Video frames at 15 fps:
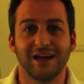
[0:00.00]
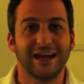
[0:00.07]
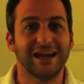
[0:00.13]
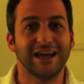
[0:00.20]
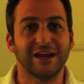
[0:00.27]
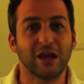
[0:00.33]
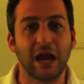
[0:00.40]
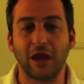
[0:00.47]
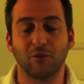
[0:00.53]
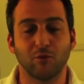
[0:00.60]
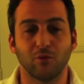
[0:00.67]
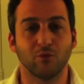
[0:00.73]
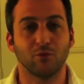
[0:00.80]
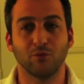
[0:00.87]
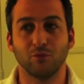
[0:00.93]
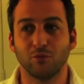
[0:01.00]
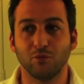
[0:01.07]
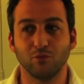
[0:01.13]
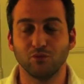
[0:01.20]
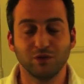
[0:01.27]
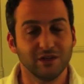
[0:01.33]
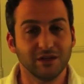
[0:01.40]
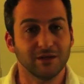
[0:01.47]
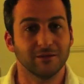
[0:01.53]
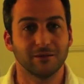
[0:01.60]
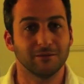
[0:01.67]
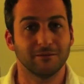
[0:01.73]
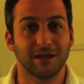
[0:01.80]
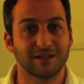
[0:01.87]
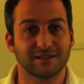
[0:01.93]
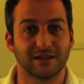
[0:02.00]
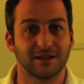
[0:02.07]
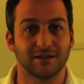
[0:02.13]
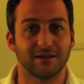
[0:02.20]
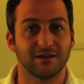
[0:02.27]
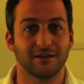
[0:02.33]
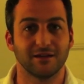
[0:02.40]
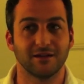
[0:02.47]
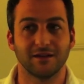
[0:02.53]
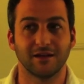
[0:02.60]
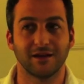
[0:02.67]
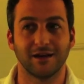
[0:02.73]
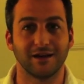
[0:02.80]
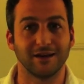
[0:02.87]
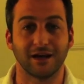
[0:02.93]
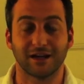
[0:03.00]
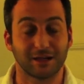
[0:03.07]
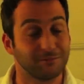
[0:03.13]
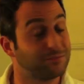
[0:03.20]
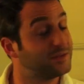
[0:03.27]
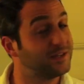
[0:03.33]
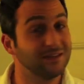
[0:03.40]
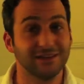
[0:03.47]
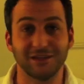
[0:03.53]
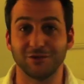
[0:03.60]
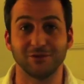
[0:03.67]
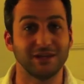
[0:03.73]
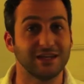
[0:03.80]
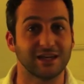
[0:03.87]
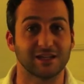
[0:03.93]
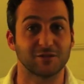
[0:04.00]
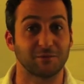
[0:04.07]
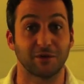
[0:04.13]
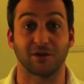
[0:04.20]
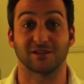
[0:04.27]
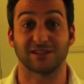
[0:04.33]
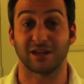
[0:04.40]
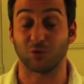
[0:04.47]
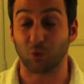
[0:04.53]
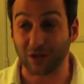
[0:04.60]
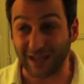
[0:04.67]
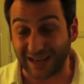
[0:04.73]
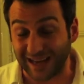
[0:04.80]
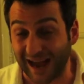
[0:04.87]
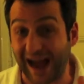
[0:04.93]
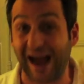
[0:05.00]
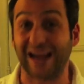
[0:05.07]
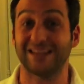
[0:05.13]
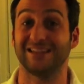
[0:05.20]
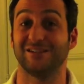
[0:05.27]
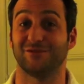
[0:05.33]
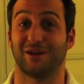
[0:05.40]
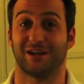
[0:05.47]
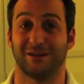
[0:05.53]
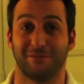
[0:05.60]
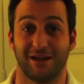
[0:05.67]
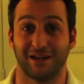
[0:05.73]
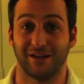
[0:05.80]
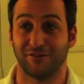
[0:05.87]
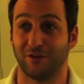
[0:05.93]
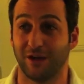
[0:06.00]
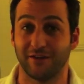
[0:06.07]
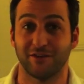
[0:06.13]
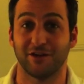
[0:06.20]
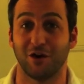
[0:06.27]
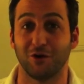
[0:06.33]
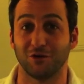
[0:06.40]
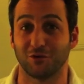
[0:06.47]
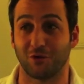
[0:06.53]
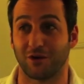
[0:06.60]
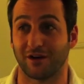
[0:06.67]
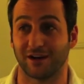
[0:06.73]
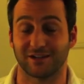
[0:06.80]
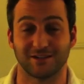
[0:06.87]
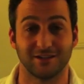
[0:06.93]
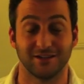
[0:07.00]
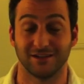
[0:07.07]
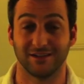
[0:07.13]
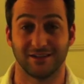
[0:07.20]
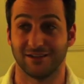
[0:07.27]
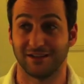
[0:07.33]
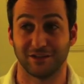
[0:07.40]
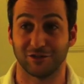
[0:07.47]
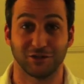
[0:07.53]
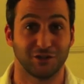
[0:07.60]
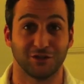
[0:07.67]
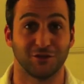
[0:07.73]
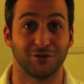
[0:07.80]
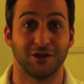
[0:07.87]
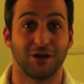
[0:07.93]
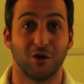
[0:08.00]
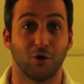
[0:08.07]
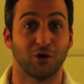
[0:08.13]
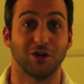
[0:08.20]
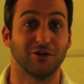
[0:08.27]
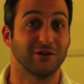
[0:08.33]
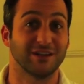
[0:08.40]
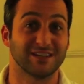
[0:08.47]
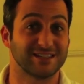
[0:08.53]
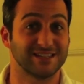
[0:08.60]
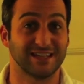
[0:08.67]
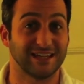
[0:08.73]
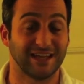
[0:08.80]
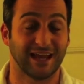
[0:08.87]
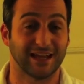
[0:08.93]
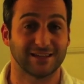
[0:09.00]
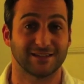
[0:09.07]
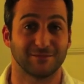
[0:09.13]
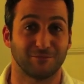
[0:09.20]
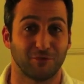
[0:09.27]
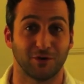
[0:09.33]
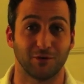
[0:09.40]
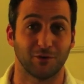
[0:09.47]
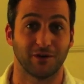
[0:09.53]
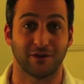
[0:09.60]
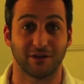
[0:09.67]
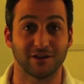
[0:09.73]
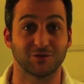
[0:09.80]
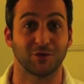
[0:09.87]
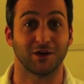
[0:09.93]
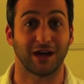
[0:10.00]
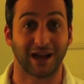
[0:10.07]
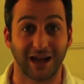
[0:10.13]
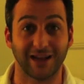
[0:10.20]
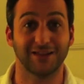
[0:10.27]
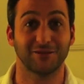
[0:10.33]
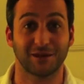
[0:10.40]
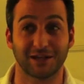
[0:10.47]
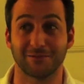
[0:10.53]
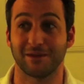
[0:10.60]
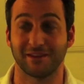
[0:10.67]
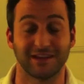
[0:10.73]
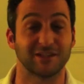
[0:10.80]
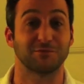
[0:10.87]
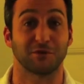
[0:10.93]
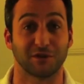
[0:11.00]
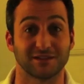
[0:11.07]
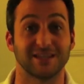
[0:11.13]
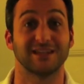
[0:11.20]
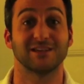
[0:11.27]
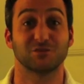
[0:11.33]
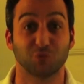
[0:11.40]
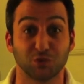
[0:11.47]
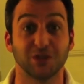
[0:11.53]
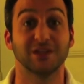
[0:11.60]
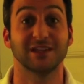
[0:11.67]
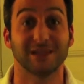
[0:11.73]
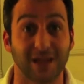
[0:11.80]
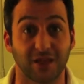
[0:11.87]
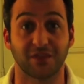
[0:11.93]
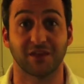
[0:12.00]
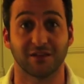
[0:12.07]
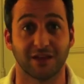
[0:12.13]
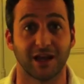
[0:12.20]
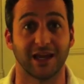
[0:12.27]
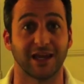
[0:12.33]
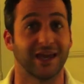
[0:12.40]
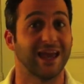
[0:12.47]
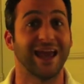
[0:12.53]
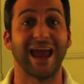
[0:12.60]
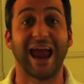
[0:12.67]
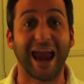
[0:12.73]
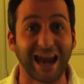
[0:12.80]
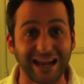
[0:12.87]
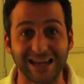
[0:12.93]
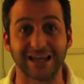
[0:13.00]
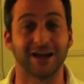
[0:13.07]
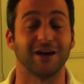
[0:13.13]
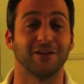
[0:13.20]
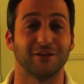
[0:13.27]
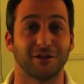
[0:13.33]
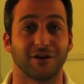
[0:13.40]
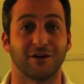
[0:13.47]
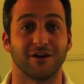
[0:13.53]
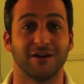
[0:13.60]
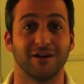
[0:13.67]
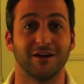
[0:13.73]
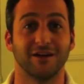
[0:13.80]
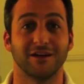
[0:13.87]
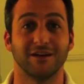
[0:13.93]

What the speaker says: it really makes it a completely unique experience, and one I highly recommend. If you have an O Noir near you, or you're in a city at some point where there is one, I highly recommend the experience. It is really nothing like any other